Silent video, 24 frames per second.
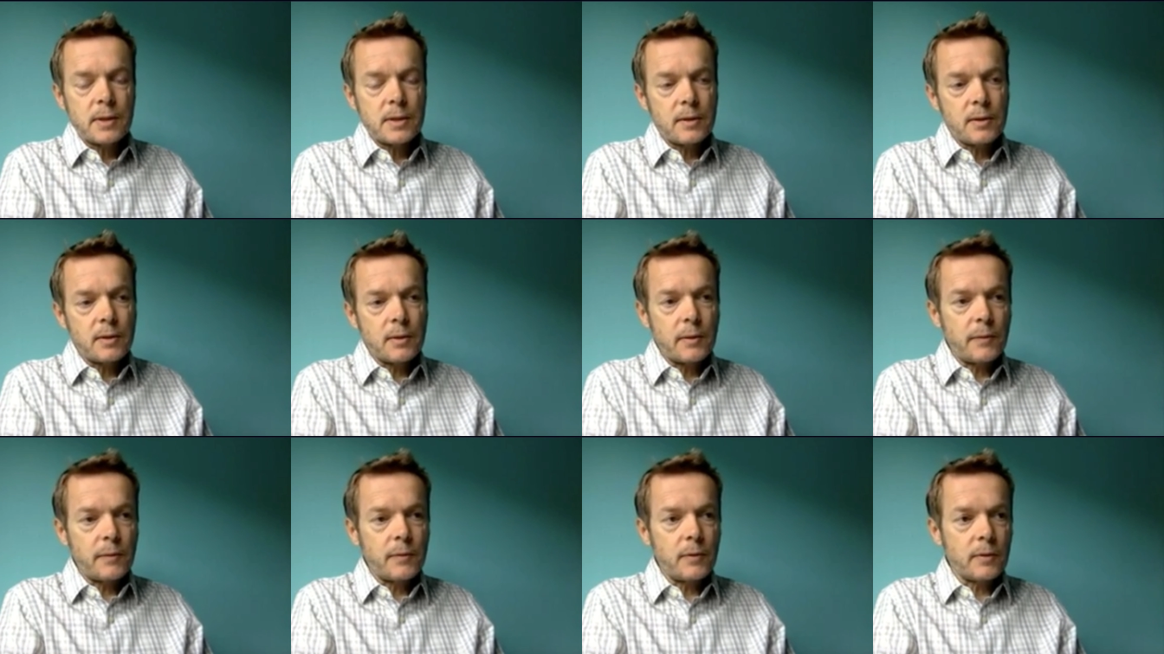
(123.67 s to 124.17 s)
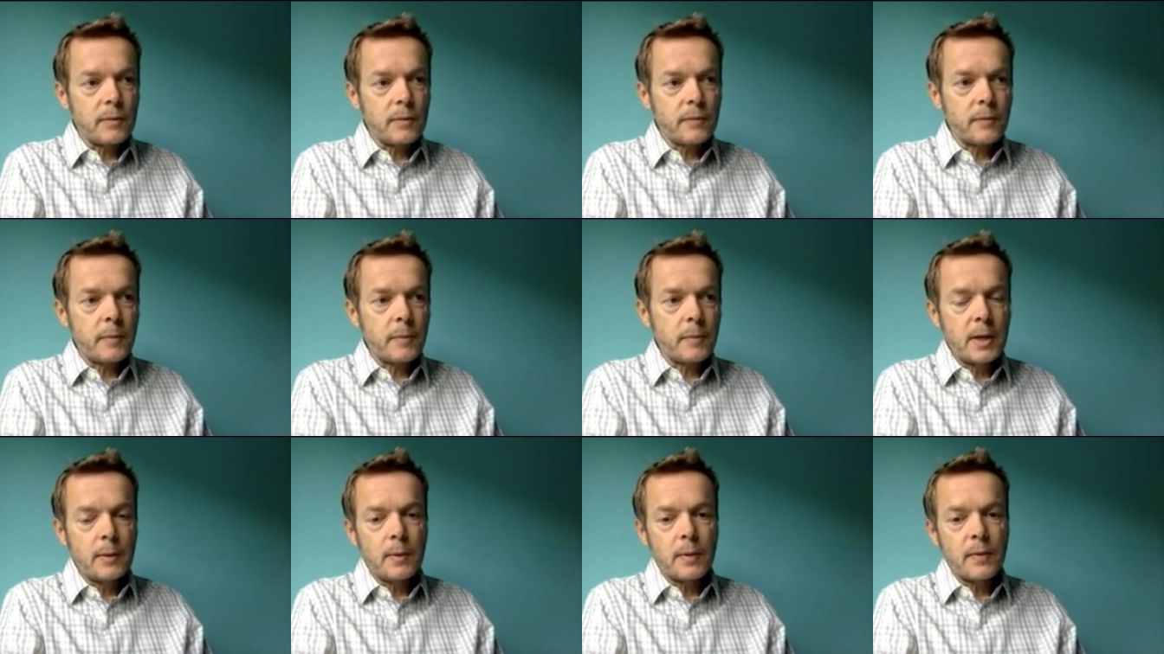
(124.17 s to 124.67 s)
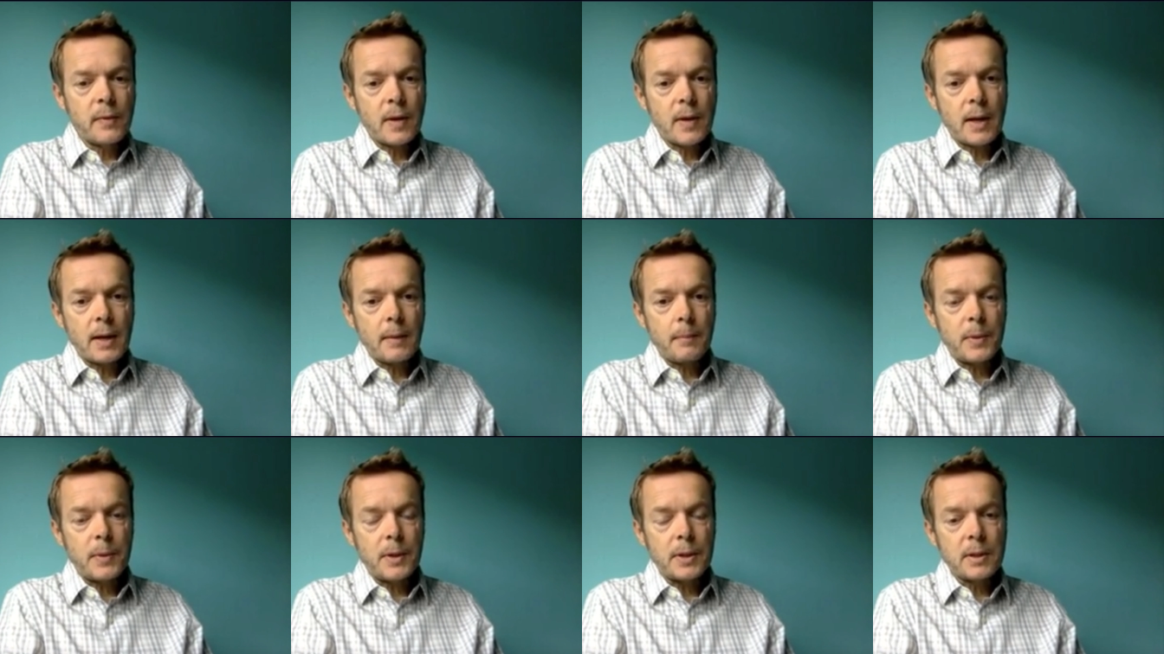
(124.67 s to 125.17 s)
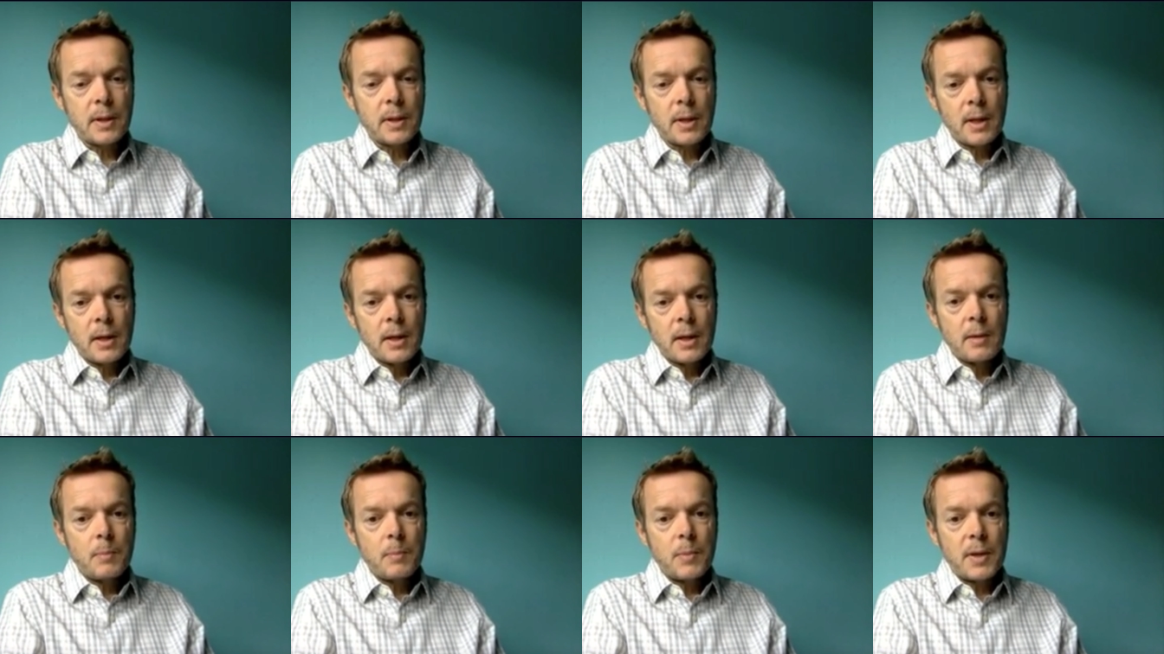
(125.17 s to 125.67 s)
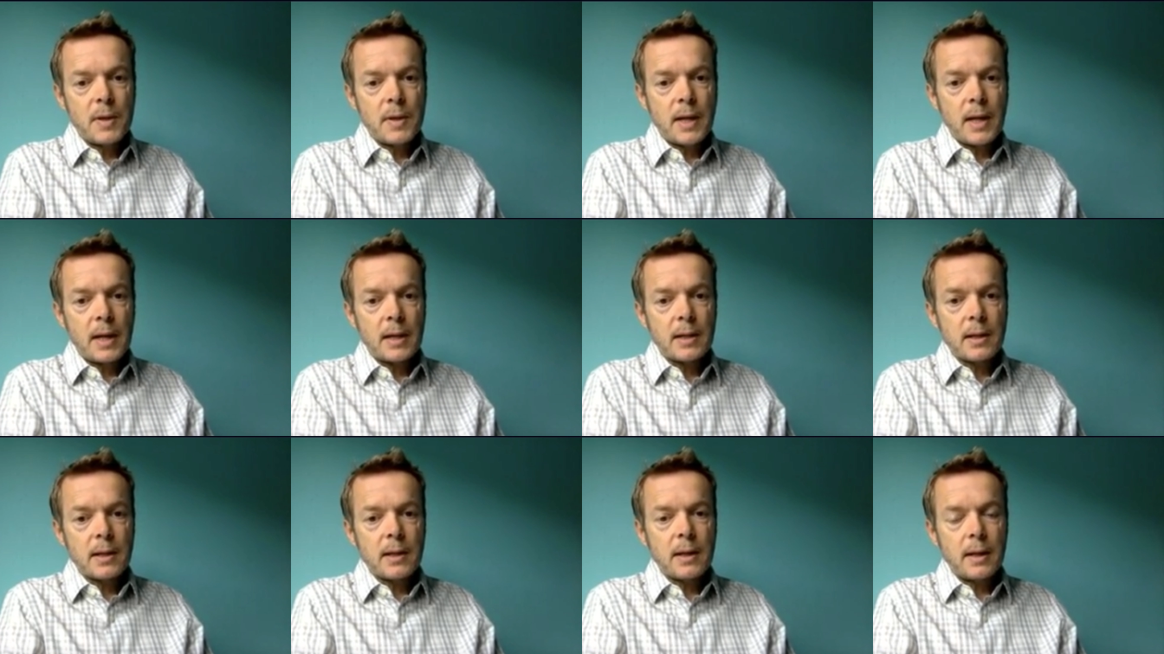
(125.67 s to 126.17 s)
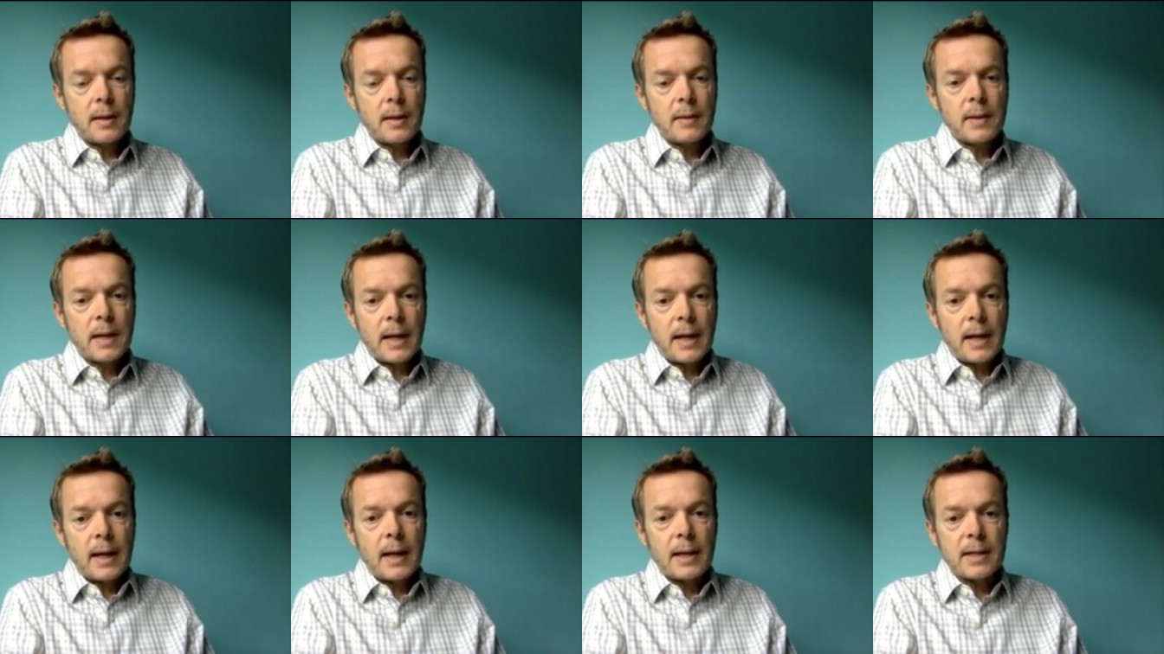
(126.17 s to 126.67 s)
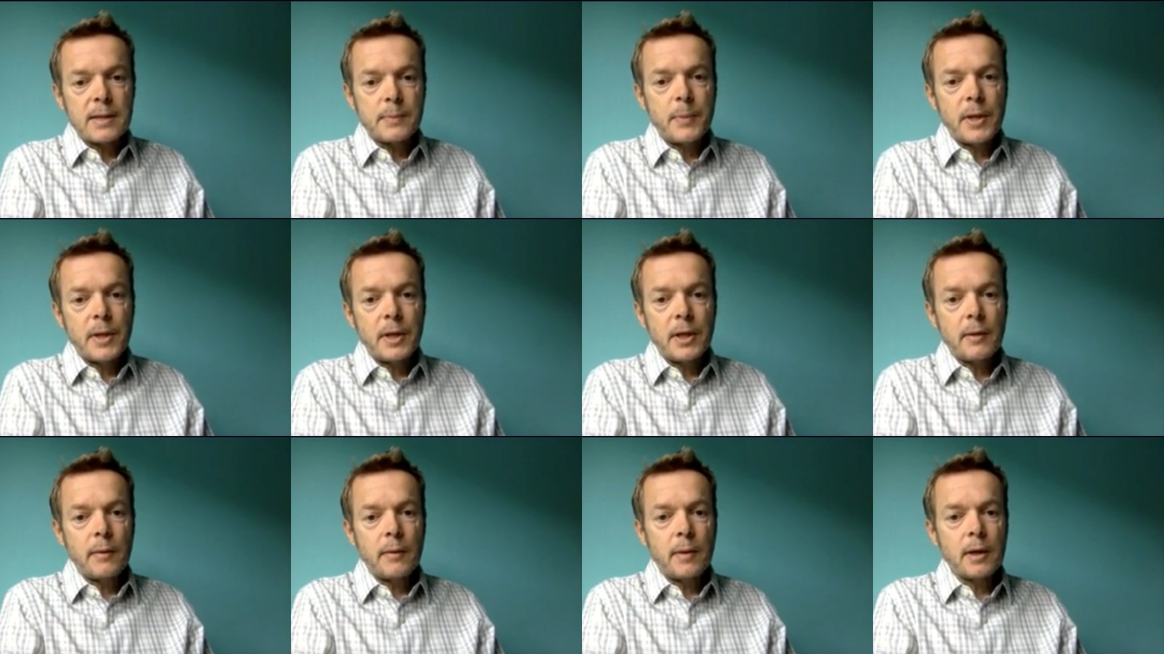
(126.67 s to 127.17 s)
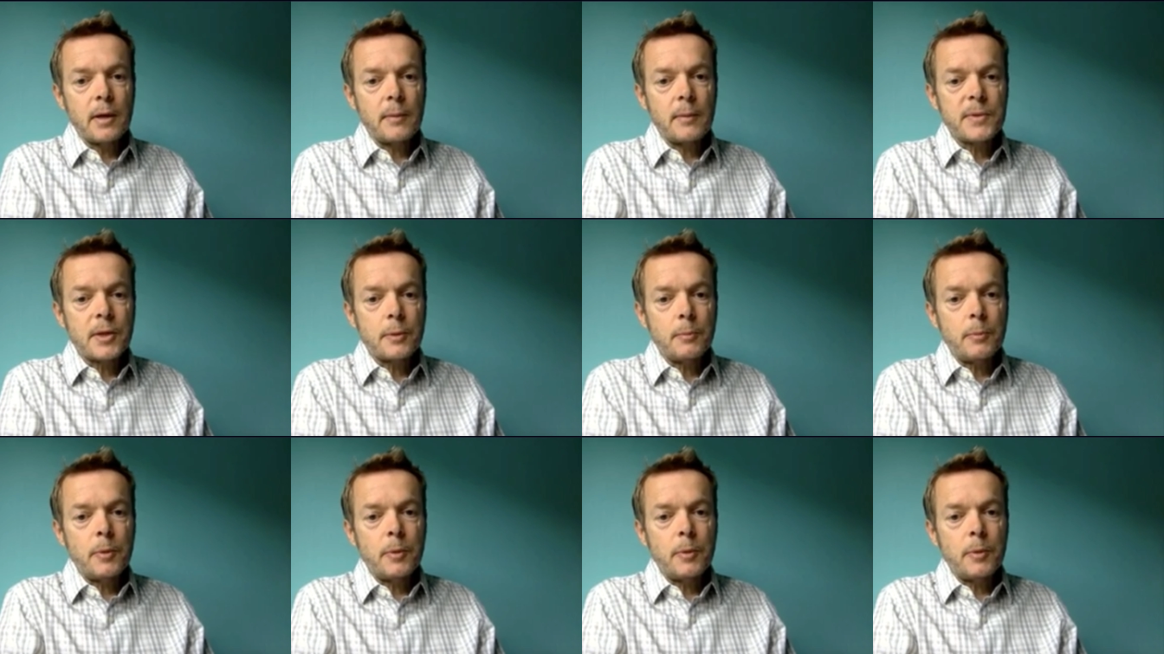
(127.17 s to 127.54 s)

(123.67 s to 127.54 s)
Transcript: I don't know if you're familiar with that, but but that uh, that has been going up.